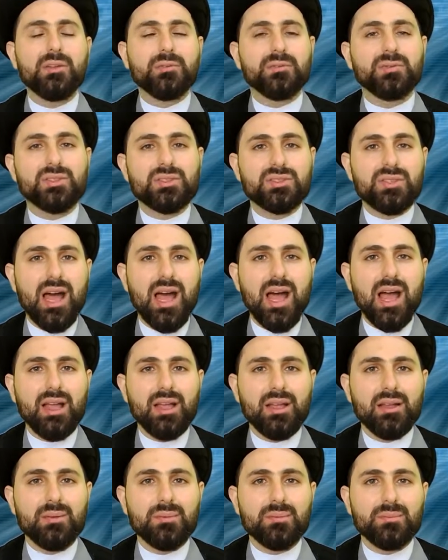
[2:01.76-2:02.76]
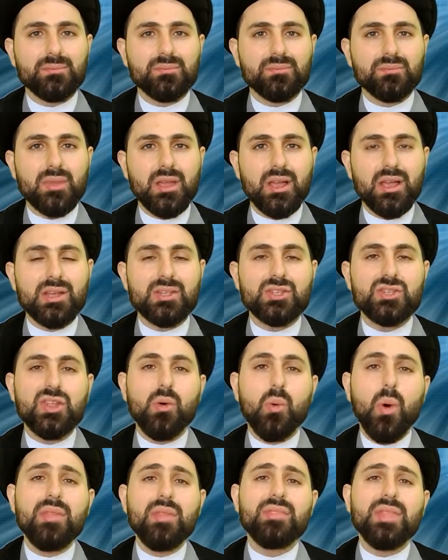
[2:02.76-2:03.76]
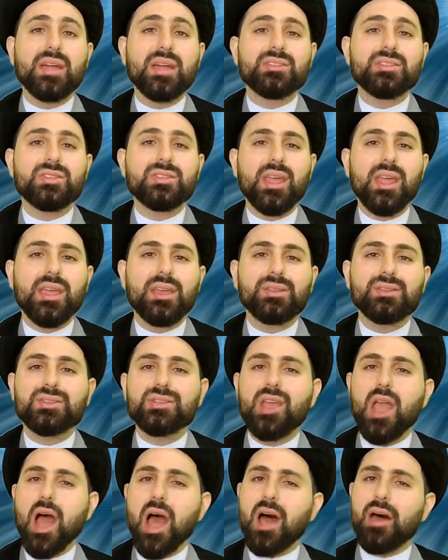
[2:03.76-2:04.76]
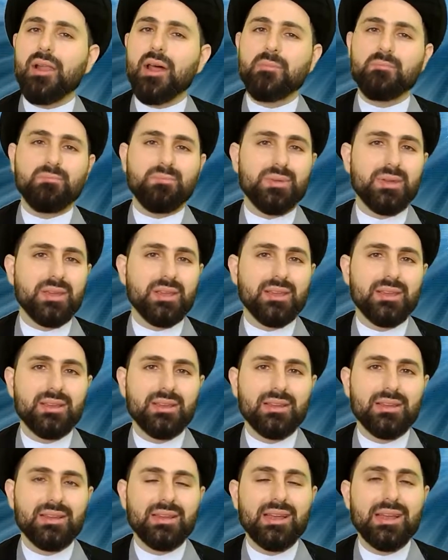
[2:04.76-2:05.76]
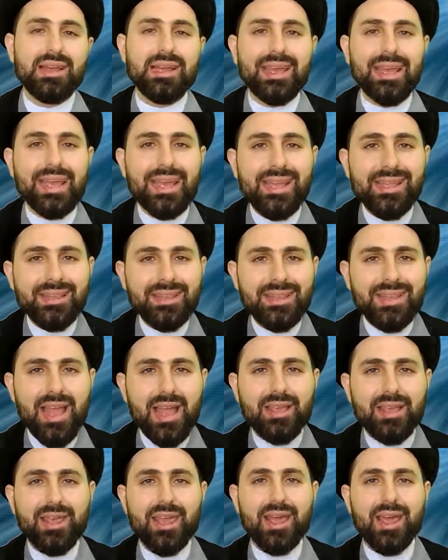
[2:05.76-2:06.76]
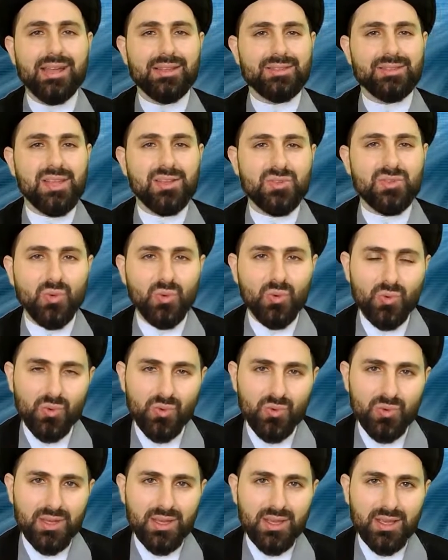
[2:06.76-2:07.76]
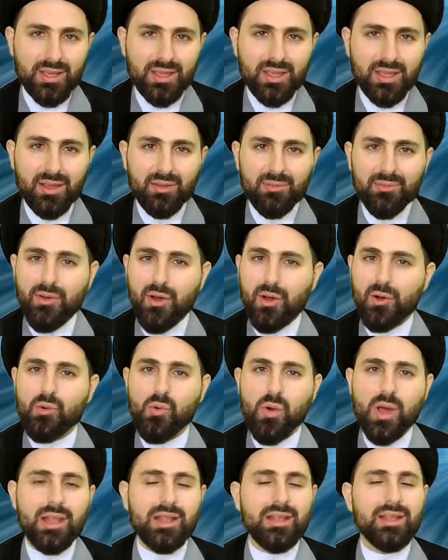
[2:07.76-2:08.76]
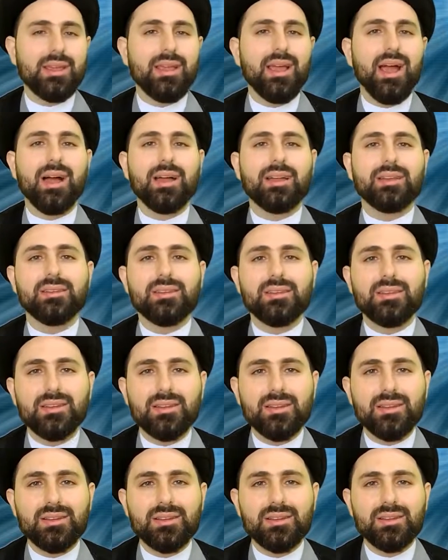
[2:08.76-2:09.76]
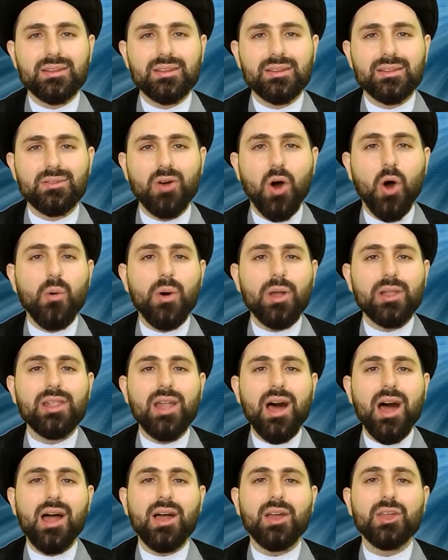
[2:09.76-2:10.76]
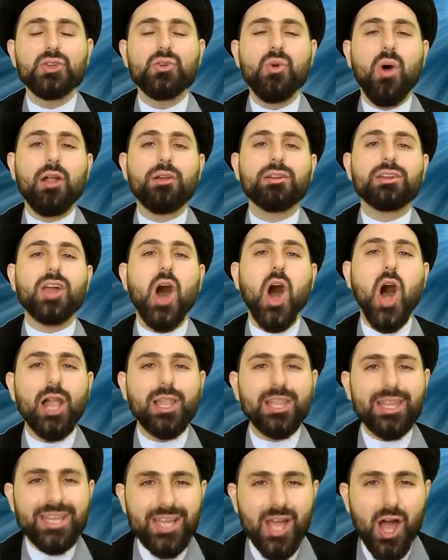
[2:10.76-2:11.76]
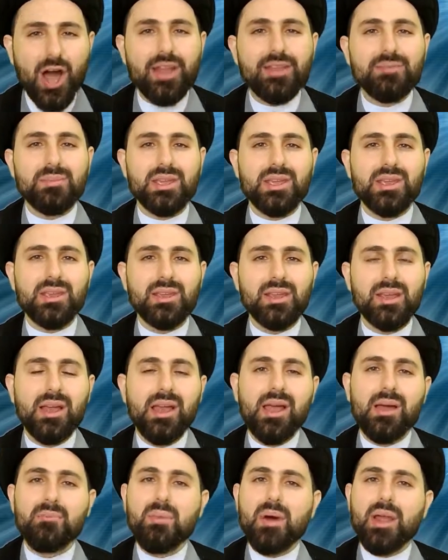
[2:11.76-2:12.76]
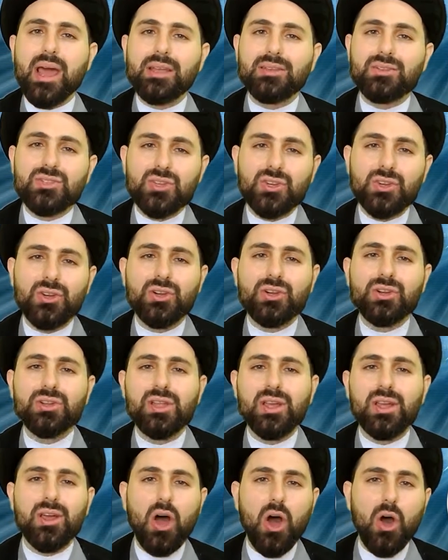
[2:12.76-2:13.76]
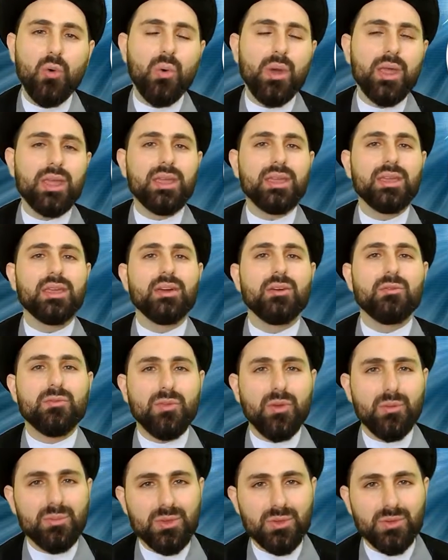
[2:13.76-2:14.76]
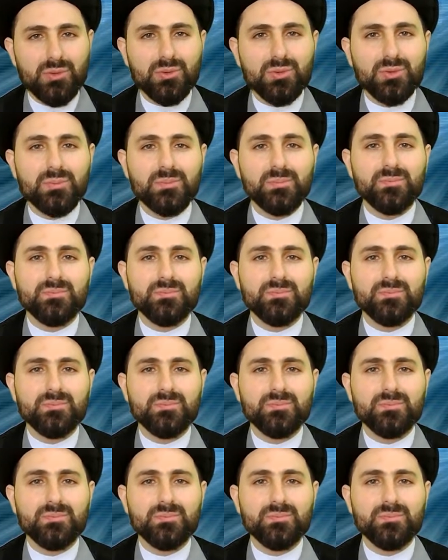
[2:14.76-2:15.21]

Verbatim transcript: al Iftitah is the one that states, Ya Rabbi, innaka tad'uni fa'uwalli ank. Oh Allah, you are calling on me, but I turn away from you.